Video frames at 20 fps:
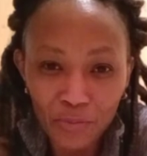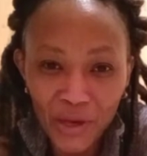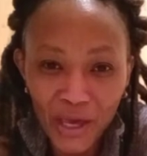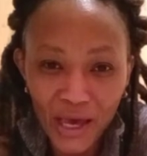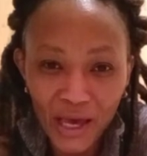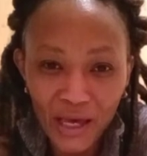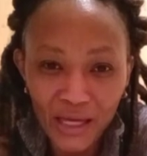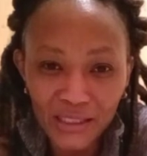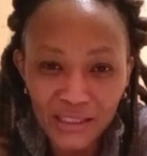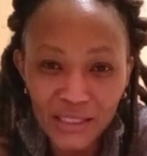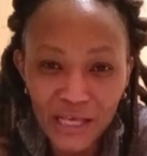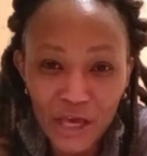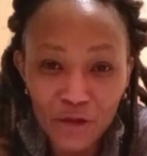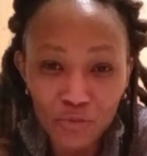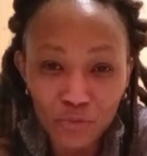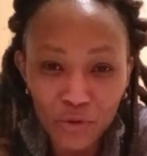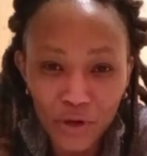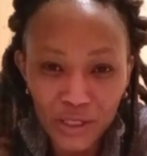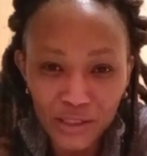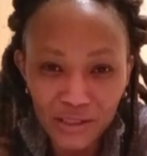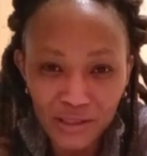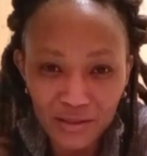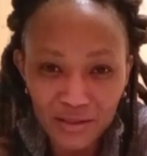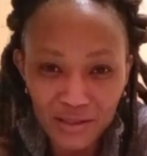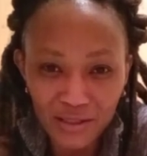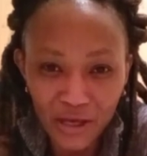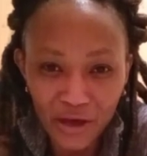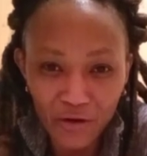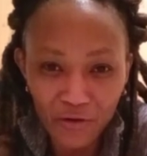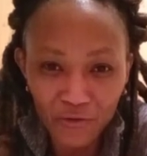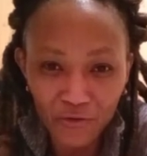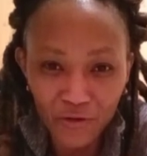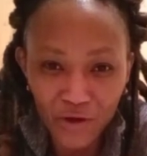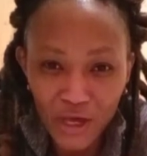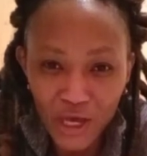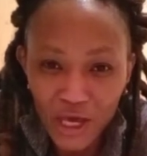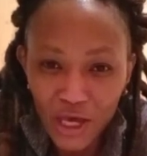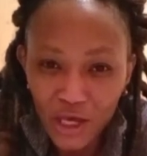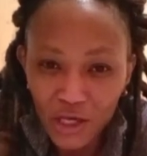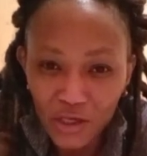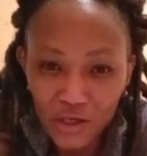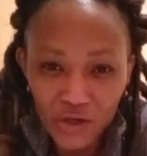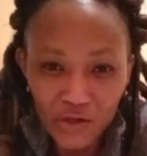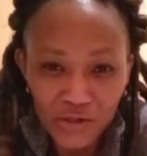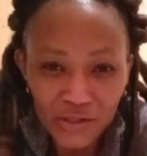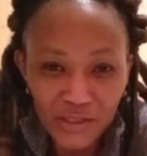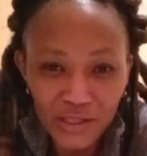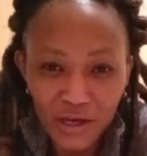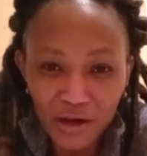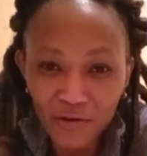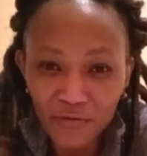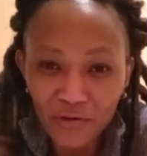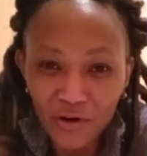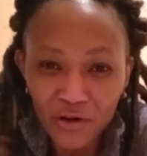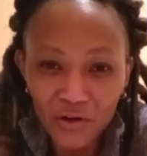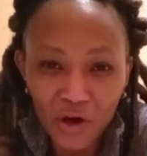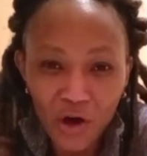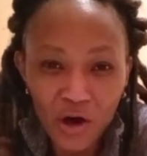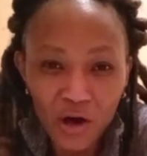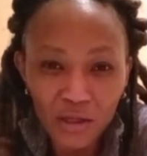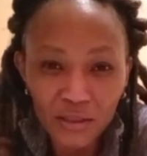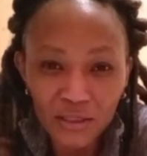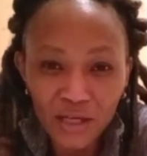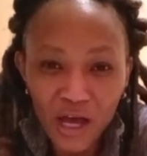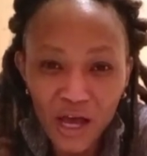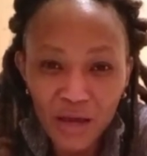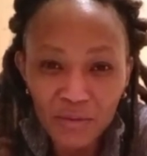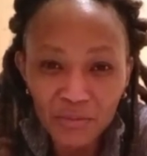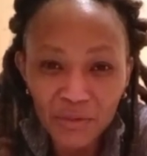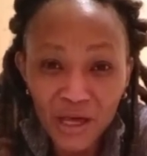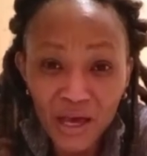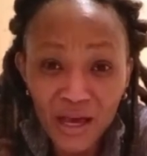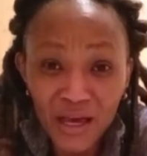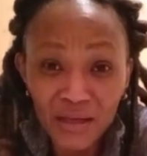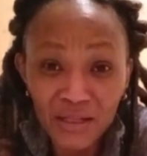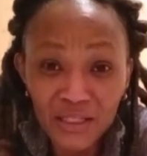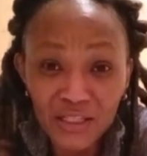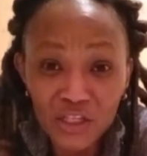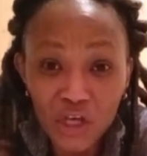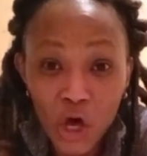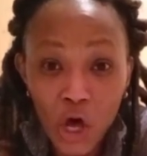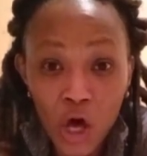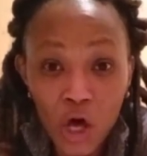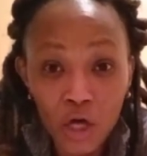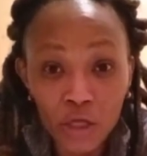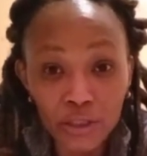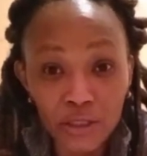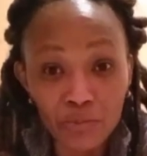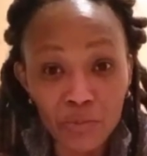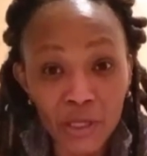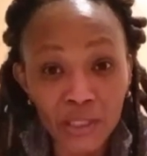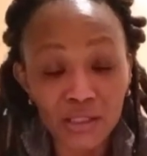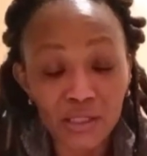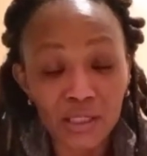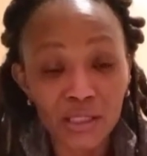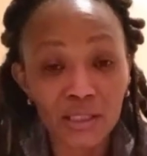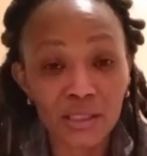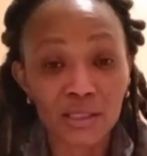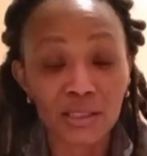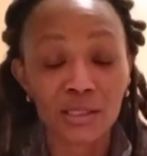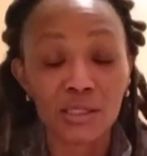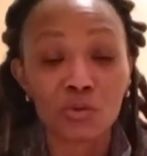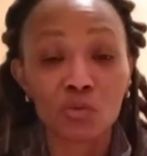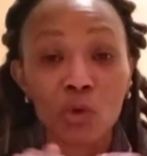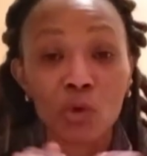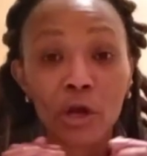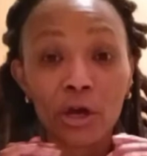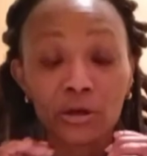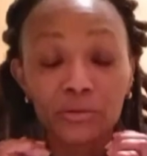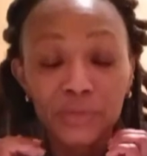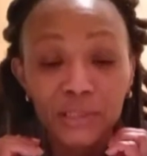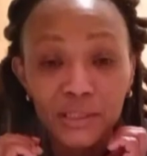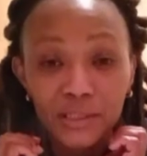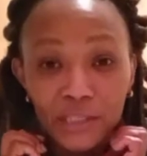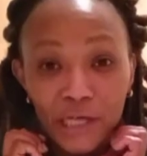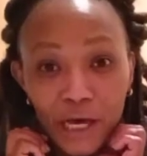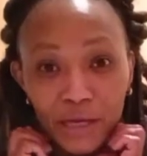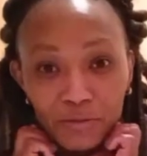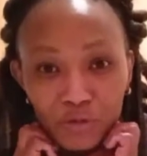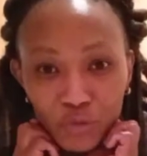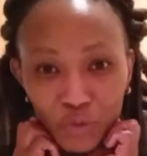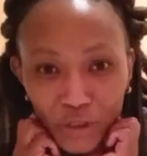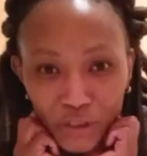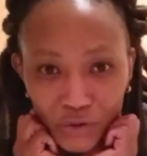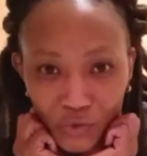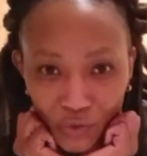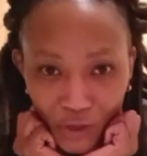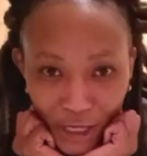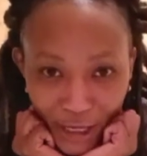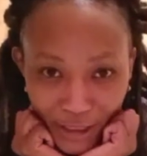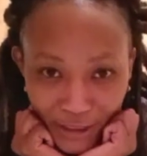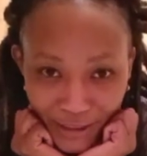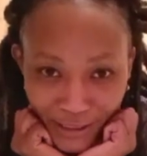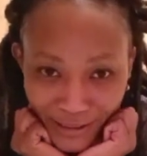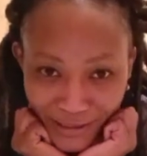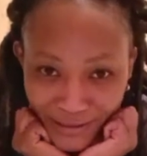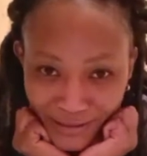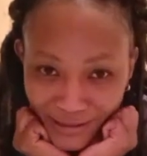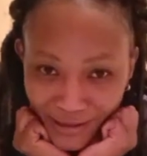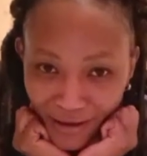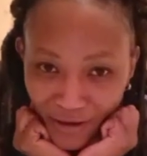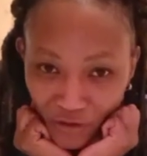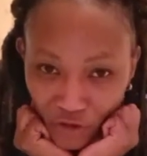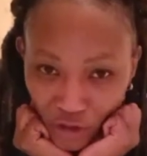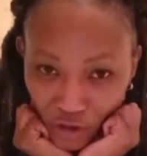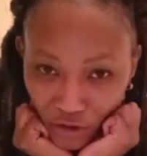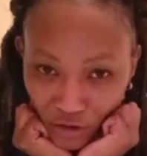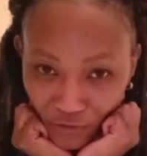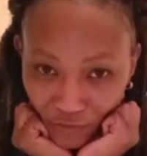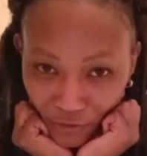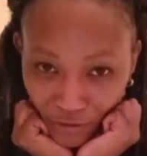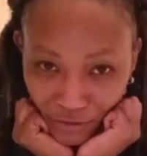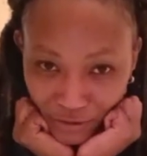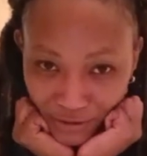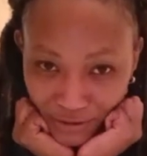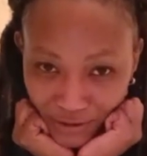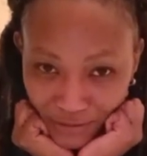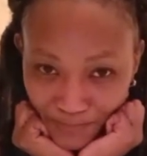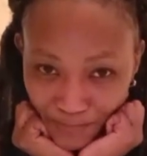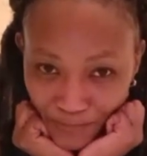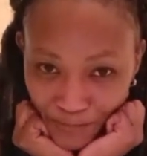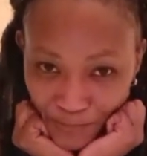past and present self, yourself on all timelines, all dimensions and realms and time space realities of the universe.